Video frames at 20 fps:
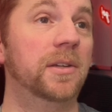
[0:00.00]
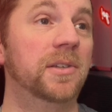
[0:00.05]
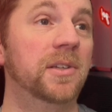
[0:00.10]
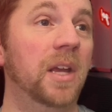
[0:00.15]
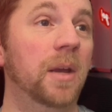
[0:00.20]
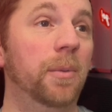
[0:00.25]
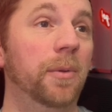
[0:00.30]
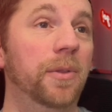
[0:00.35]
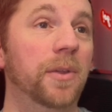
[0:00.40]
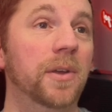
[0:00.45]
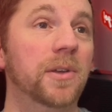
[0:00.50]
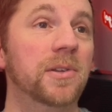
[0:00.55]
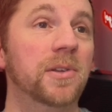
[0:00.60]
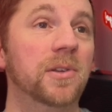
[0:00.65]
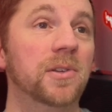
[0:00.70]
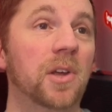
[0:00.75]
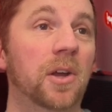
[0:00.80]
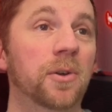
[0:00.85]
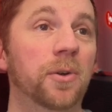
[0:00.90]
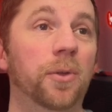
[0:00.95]
say about this.
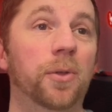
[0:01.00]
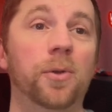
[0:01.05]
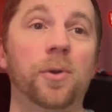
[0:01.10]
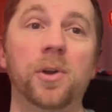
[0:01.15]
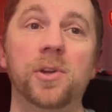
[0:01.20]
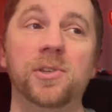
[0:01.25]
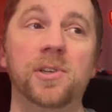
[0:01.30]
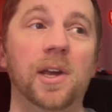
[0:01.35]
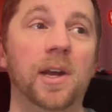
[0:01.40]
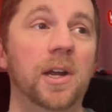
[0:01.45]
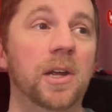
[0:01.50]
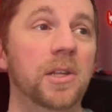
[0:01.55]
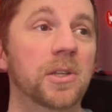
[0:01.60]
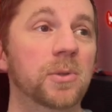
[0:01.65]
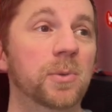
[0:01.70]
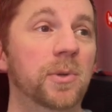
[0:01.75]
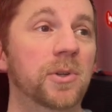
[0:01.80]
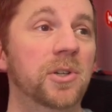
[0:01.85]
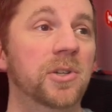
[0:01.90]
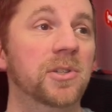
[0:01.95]
Under 30 seconds,
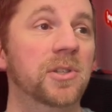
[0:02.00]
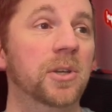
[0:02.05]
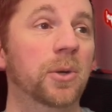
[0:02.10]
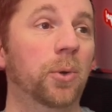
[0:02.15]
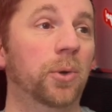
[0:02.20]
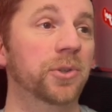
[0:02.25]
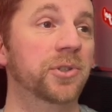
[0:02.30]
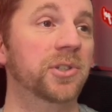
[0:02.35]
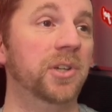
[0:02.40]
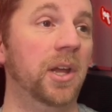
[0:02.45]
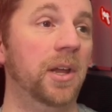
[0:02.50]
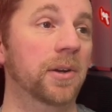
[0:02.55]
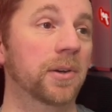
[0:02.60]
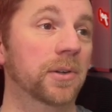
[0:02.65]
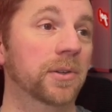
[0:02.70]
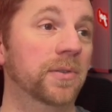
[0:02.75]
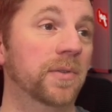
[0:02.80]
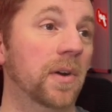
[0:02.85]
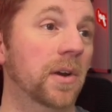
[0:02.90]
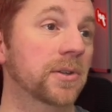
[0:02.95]
which is the gold standard
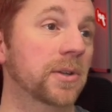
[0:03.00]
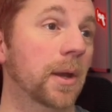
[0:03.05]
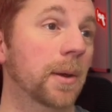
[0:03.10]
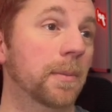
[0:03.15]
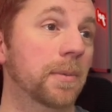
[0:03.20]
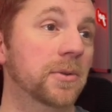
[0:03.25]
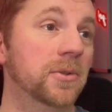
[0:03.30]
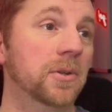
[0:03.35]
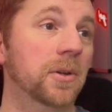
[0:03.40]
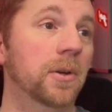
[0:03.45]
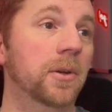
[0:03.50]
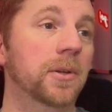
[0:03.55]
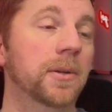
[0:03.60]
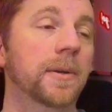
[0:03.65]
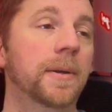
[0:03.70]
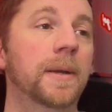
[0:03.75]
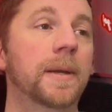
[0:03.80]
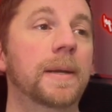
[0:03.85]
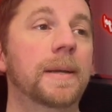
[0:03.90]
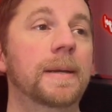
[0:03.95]
as far as I'm concerned.
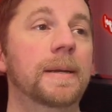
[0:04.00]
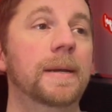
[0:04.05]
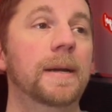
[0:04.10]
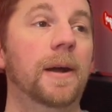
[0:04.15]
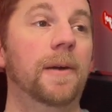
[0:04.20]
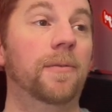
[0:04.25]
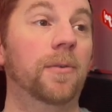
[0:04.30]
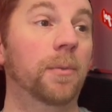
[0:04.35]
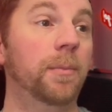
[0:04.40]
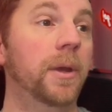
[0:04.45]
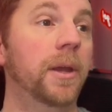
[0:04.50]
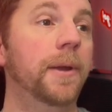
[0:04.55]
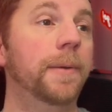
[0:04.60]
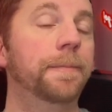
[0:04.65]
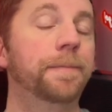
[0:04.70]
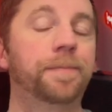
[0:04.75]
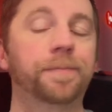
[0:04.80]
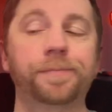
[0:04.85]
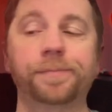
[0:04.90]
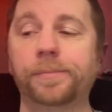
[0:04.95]
For me,
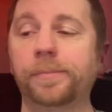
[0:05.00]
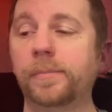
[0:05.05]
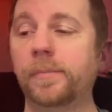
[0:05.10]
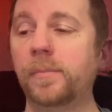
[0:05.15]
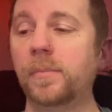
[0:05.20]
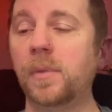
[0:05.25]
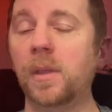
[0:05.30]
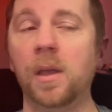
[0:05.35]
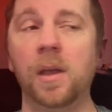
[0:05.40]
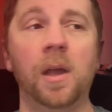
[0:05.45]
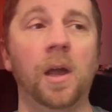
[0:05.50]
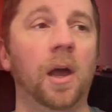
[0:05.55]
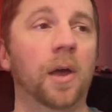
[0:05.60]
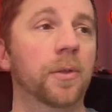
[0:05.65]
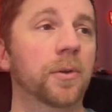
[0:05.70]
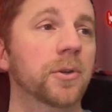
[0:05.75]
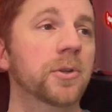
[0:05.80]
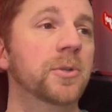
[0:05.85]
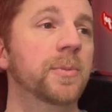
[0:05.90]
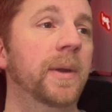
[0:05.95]

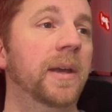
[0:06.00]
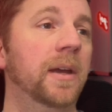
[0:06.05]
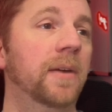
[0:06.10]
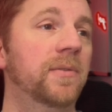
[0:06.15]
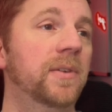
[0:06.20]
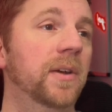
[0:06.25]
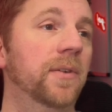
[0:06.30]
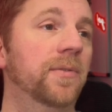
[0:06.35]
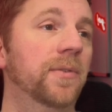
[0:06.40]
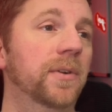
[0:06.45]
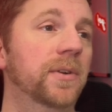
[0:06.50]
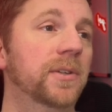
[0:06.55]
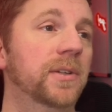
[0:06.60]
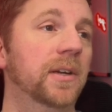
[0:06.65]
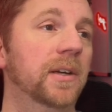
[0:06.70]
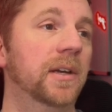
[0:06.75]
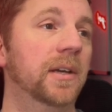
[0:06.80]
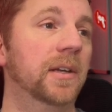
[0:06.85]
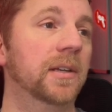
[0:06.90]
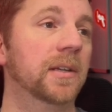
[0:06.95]
others may have different
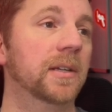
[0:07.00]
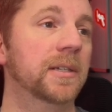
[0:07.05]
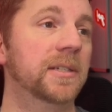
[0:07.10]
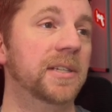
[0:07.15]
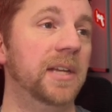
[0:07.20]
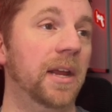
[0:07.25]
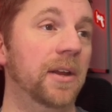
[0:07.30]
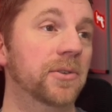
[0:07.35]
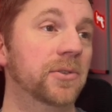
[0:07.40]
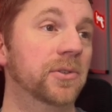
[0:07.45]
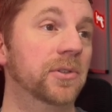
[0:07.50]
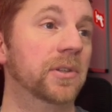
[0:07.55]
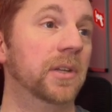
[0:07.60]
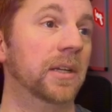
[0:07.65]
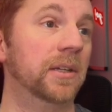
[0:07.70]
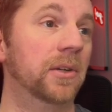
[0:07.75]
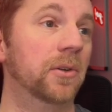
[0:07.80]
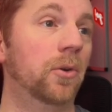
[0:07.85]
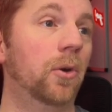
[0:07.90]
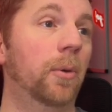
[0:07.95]
standards
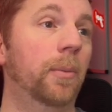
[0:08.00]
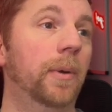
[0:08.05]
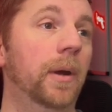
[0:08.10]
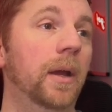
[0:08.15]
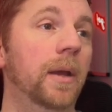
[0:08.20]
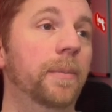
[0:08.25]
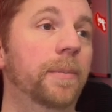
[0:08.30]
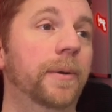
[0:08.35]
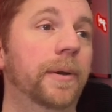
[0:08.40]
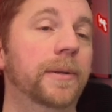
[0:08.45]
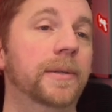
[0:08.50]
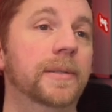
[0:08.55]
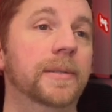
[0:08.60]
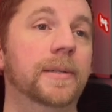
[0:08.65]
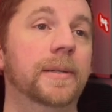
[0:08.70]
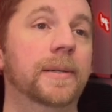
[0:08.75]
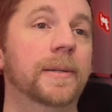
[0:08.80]
like to go by, but